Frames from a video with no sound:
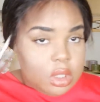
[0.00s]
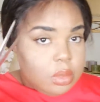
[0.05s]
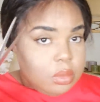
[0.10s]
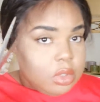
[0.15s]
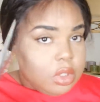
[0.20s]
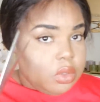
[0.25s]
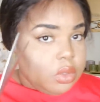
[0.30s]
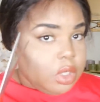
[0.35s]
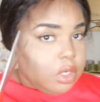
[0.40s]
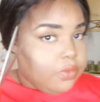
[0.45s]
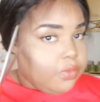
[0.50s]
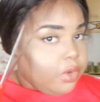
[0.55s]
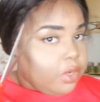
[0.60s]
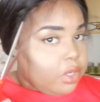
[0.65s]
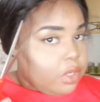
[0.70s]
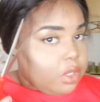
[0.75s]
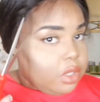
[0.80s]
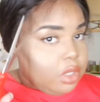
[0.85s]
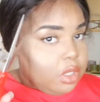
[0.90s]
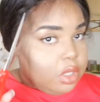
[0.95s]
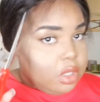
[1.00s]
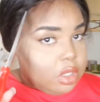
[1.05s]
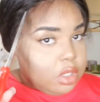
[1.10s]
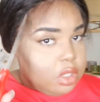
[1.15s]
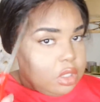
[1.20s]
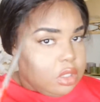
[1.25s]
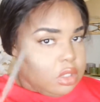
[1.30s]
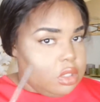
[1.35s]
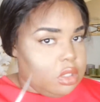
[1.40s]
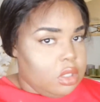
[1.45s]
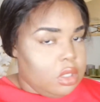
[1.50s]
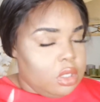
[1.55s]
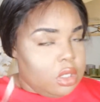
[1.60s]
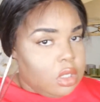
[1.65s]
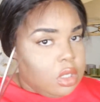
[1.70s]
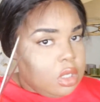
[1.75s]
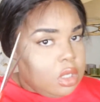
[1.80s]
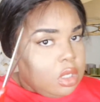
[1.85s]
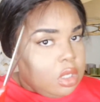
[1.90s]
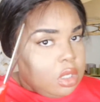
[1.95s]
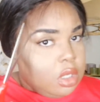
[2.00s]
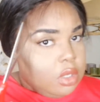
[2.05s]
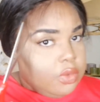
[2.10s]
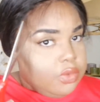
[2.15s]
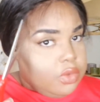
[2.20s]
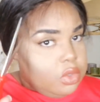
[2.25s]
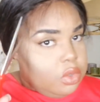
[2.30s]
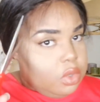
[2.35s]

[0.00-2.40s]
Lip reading: And I'm doing it vertically because if